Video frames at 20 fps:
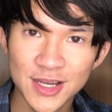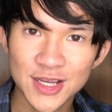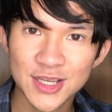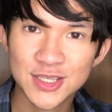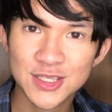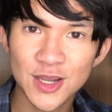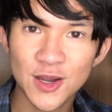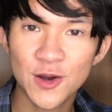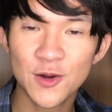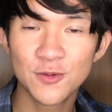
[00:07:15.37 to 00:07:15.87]

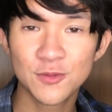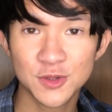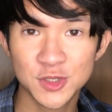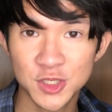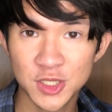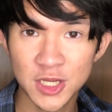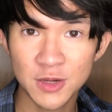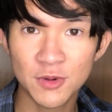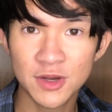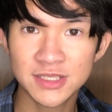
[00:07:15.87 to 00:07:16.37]
So
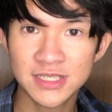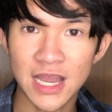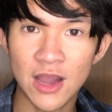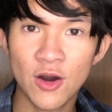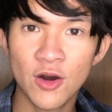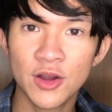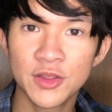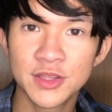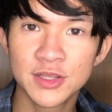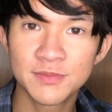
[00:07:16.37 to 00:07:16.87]
she was
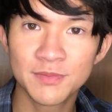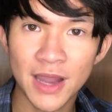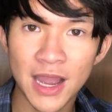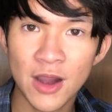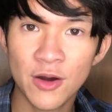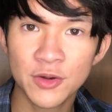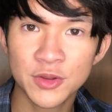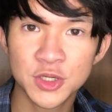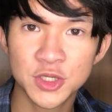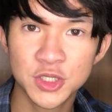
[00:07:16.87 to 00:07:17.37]
out on the
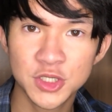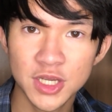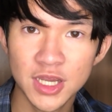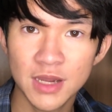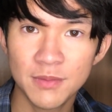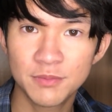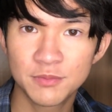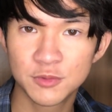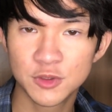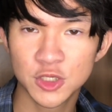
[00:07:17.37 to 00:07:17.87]
bow of the
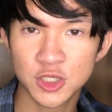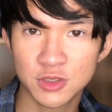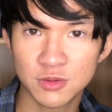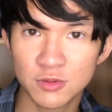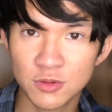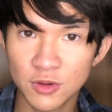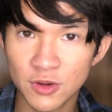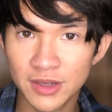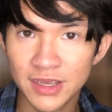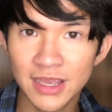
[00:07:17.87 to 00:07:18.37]
ship just
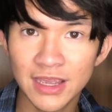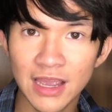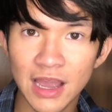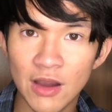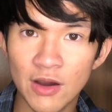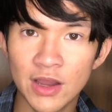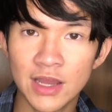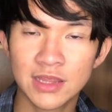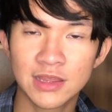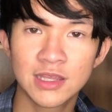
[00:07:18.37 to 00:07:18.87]
looking
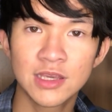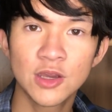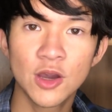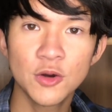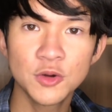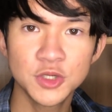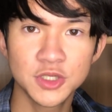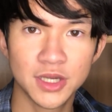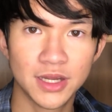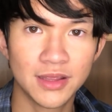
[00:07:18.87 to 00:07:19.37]
out at the
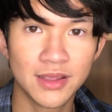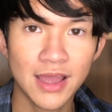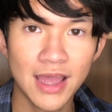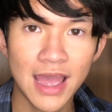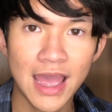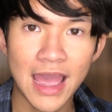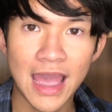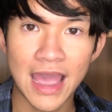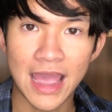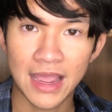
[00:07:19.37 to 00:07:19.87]
ocean,
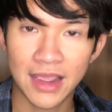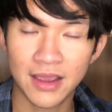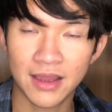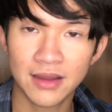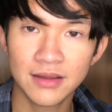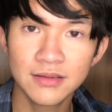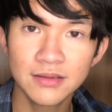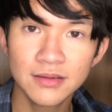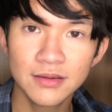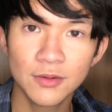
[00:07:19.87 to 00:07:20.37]

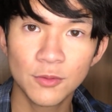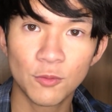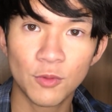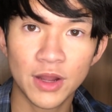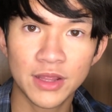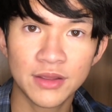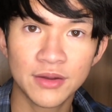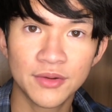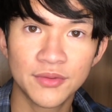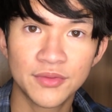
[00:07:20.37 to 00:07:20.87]
and
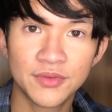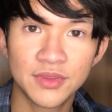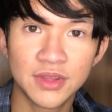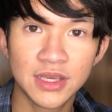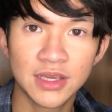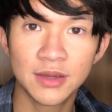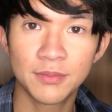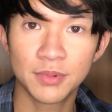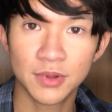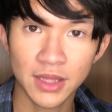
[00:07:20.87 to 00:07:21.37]
one of
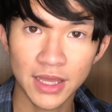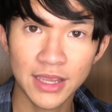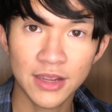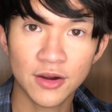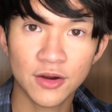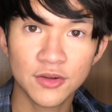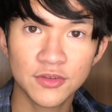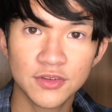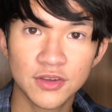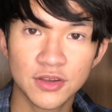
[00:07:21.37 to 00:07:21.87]
the
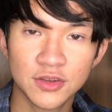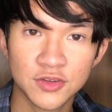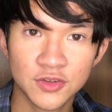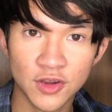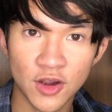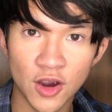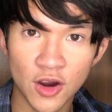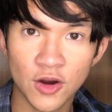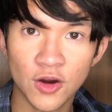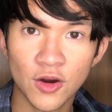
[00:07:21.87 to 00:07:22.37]
players
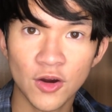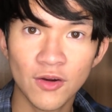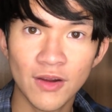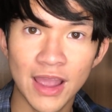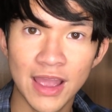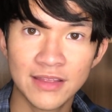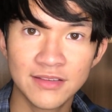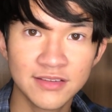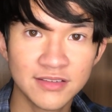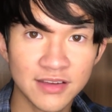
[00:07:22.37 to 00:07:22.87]
saw her
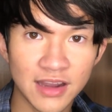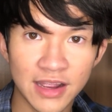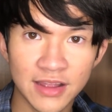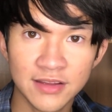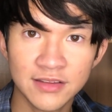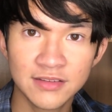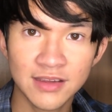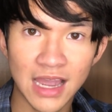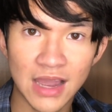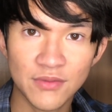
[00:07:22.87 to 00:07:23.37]
and
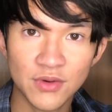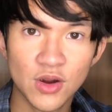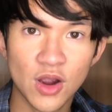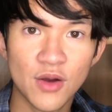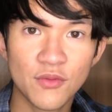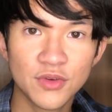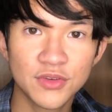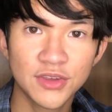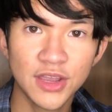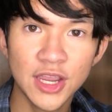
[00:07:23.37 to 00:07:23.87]
decided to have a
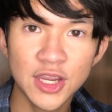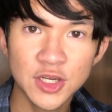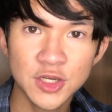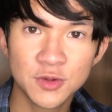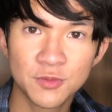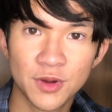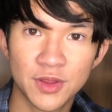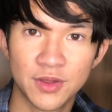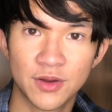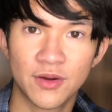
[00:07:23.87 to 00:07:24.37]

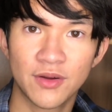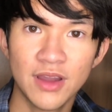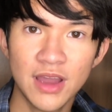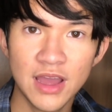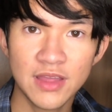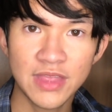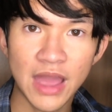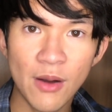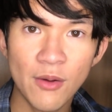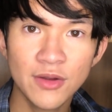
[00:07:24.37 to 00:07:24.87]
conversation with her.
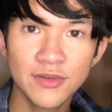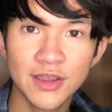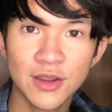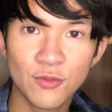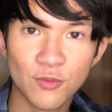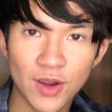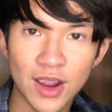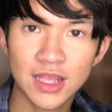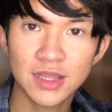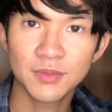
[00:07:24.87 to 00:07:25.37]
That was a
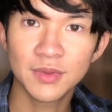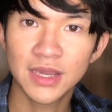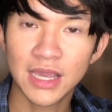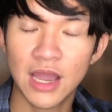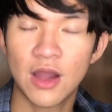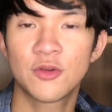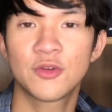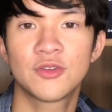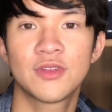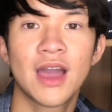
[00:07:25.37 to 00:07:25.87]
random
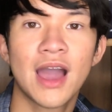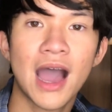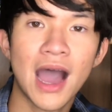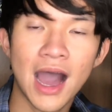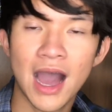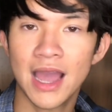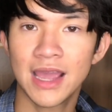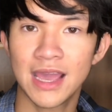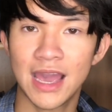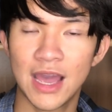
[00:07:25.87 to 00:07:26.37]
encounter that
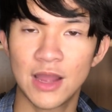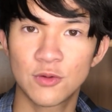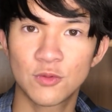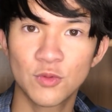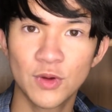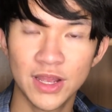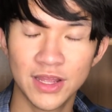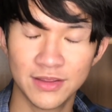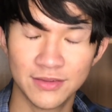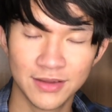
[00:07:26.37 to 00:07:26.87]
I had
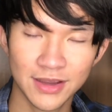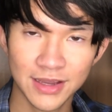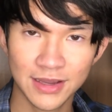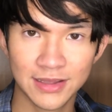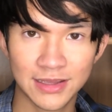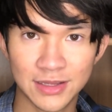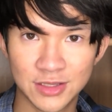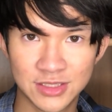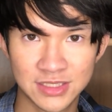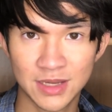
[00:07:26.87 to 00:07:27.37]
written.
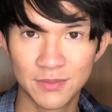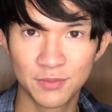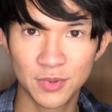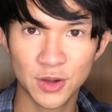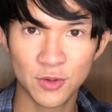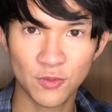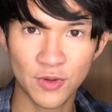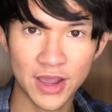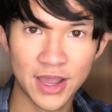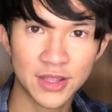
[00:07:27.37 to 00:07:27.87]
It
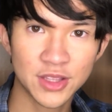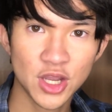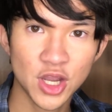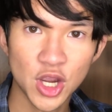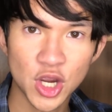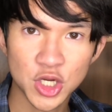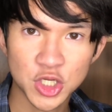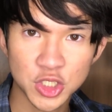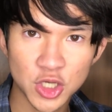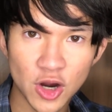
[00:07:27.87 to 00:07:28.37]
simply read,
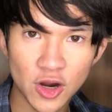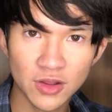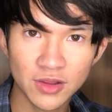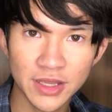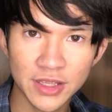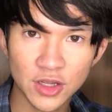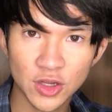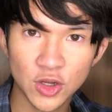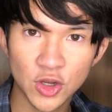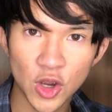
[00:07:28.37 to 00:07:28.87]

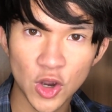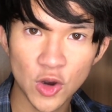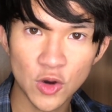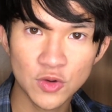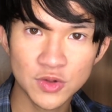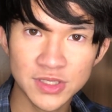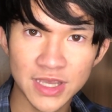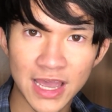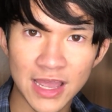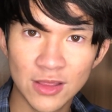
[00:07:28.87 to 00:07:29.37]
Charlotte
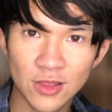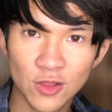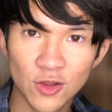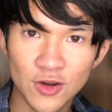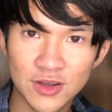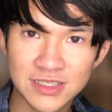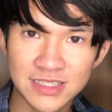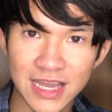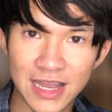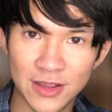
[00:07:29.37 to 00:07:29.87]
goes and
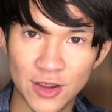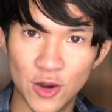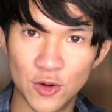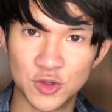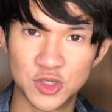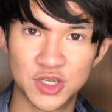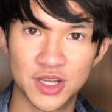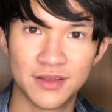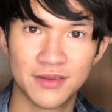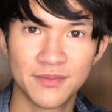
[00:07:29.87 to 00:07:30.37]
looks at
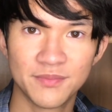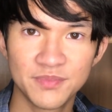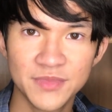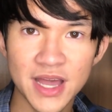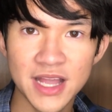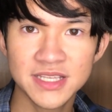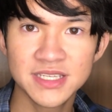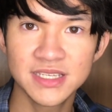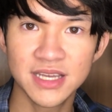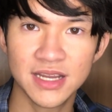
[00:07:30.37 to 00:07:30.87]
ocean.
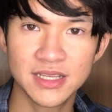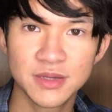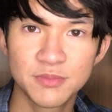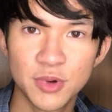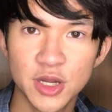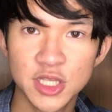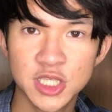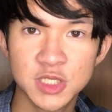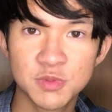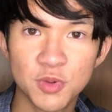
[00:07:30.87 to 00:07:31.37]
That's it.
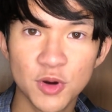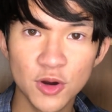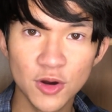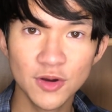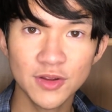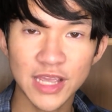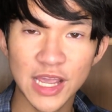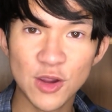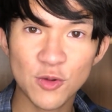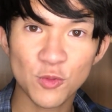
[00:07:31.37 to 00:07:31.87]
But it
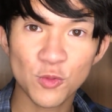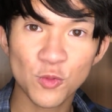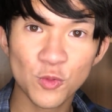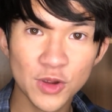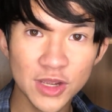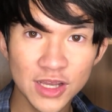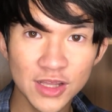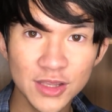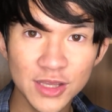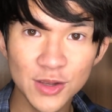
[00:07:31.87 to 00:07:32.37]
spurred a
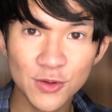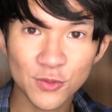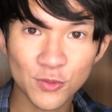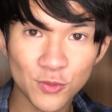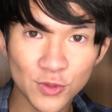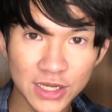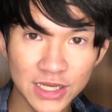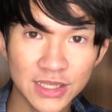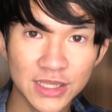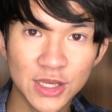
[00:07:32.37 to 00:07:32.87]
really,
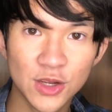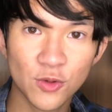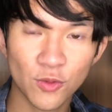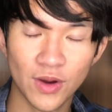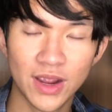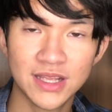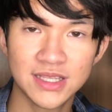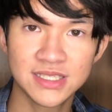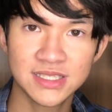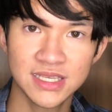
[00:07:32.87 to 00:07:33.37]
really
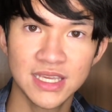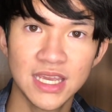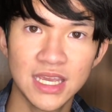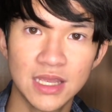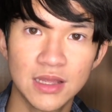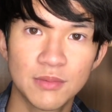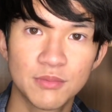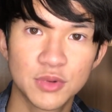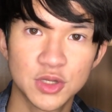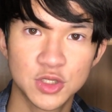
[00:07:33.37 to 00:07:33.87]
great
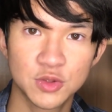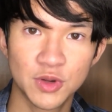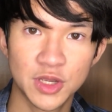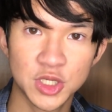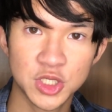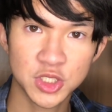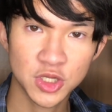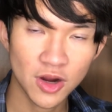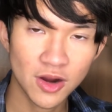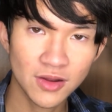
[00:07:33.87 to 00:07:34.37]
scene
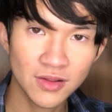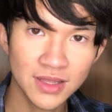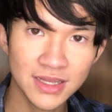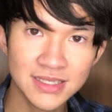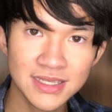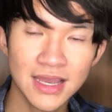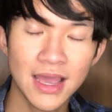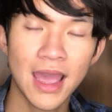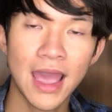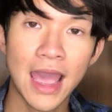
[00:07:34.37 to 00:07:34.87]
between
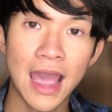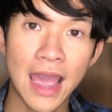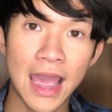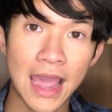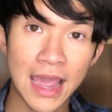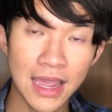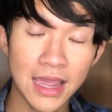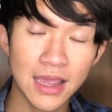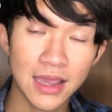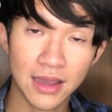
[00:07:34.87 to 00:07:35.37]
Charlotte
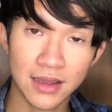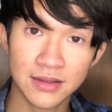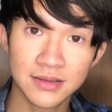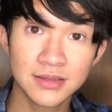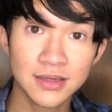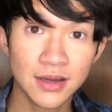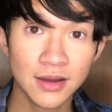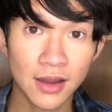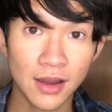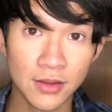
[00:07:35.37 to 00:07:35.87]

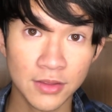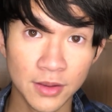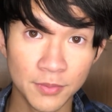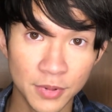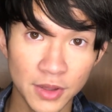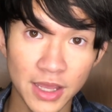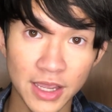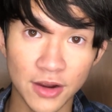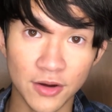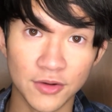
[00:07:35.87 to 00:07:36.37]
and the
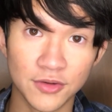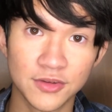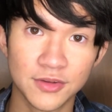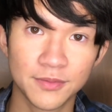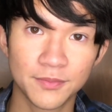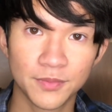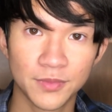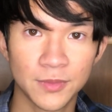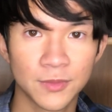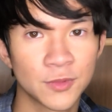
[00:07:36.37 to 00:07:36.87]

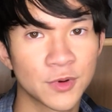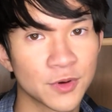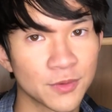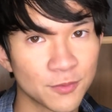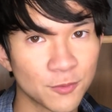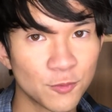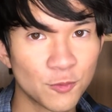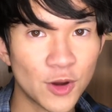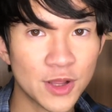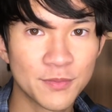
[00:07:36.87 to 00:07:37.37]
players.
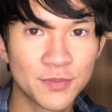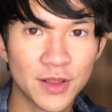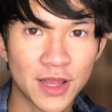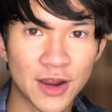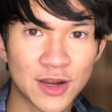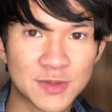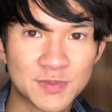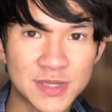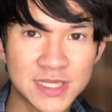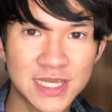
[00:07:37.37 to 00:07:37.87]
Or one
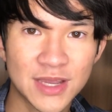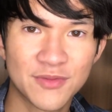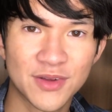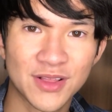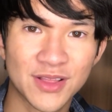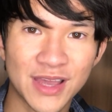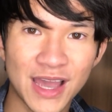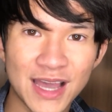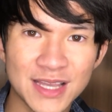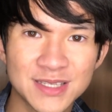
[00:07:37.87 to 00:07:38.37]
player
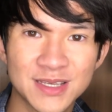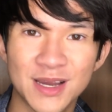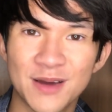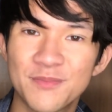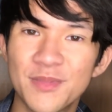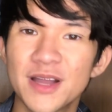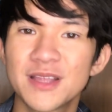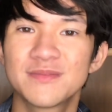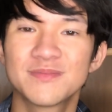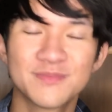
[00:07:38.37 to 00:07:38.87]
specifically,
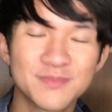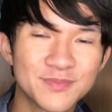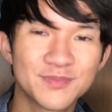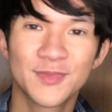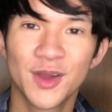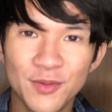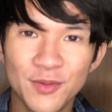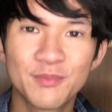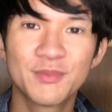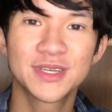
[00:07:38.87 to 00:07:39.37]
Eska, but
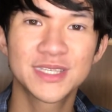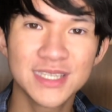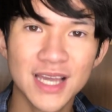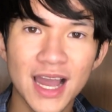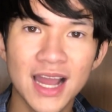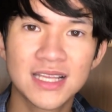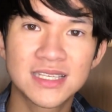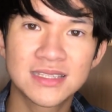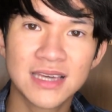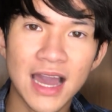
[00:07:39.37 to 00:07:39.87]

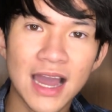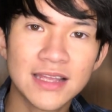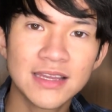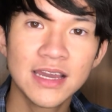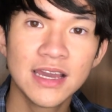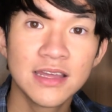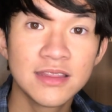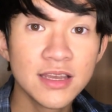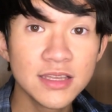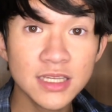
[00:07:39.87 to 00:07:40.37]
besides that,
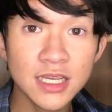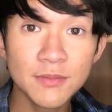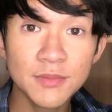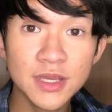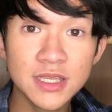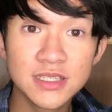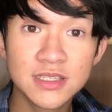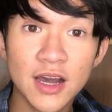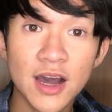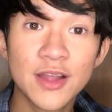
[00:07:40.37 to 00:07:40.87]
this can
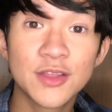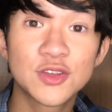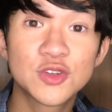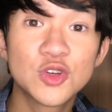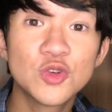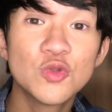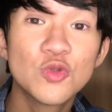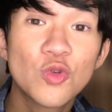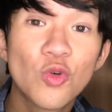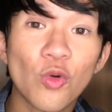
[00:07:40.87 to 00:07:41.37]
be done
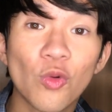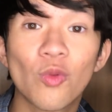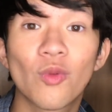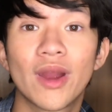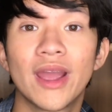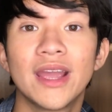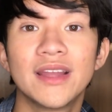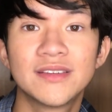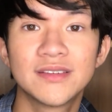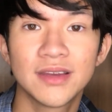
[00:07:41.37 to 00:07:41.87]
to
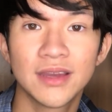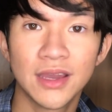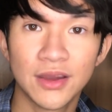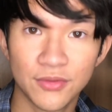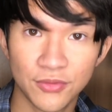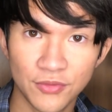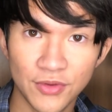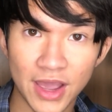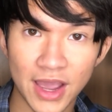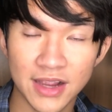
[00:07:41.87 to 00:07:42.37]
great
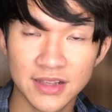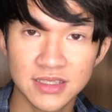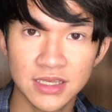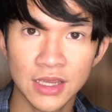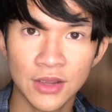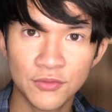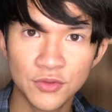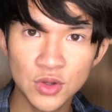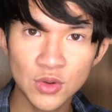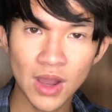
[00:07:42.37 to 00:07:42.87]
effect.
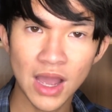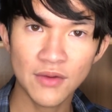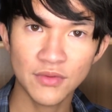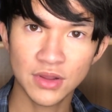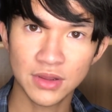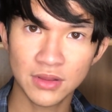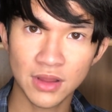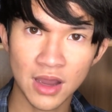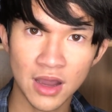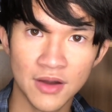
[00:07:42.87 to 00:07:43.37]
If you have
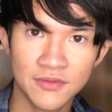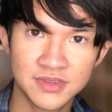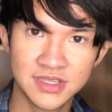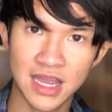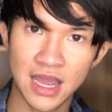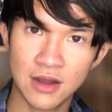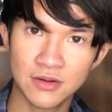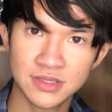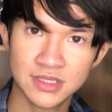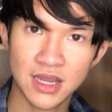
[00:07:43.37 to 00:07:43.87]
a lot of
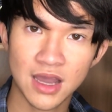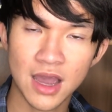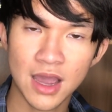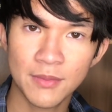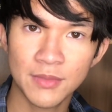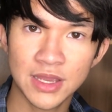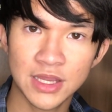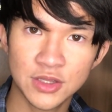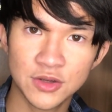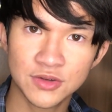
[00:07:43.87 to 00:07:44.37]

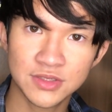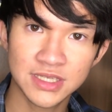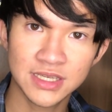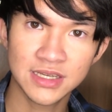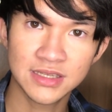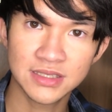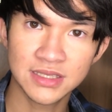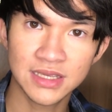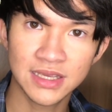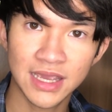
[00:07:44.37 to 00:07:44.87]
downtime in your
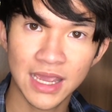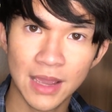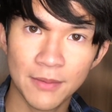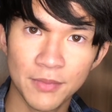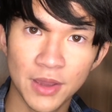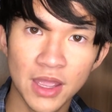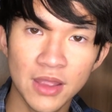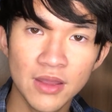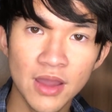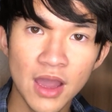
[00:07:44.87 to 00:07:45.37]
D&D
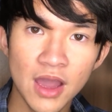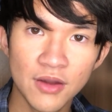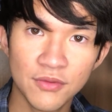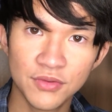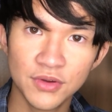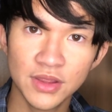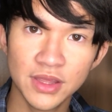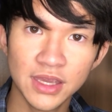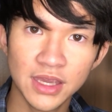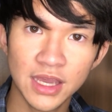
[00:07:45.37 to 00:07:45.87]
campaign,
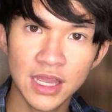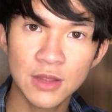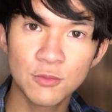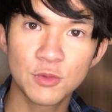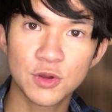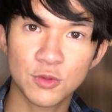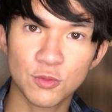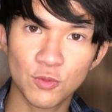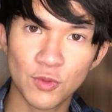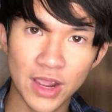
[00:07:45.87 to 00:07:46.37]
filling
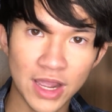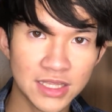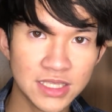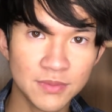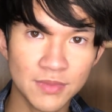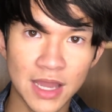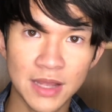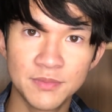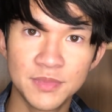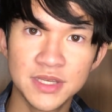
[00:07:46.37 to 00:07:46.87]
in with
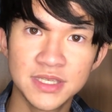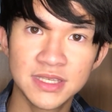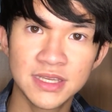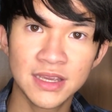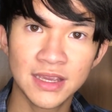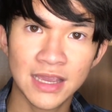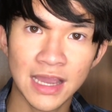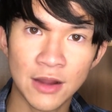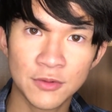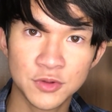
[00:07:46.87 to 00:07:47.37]
random NPC
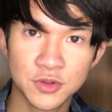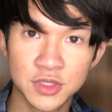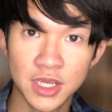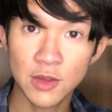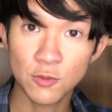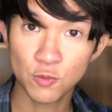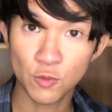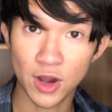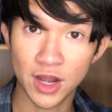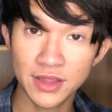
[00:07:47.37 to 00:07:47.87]
encounters
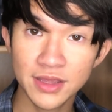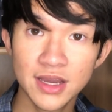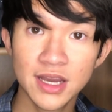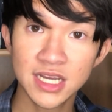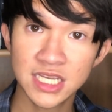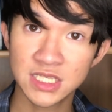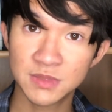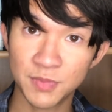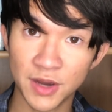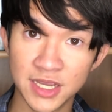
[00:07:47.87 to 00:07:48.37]
can 1.
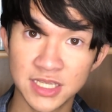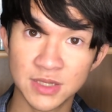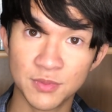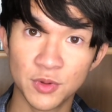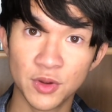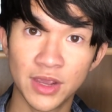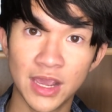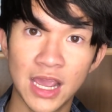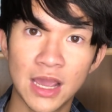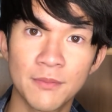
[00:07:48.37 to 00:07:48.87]
Spice
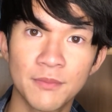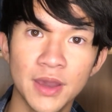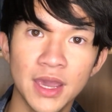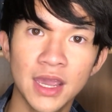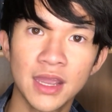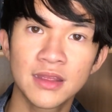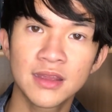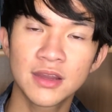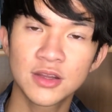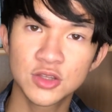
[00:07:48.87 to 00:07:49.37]
up your
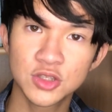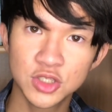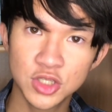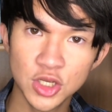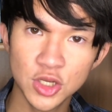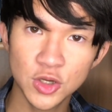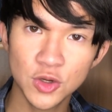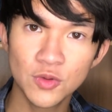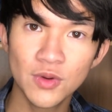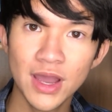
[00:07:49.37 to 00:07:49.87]
campaign,
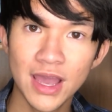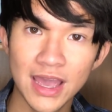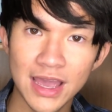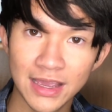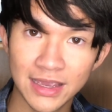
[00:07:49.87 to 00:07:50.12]
2.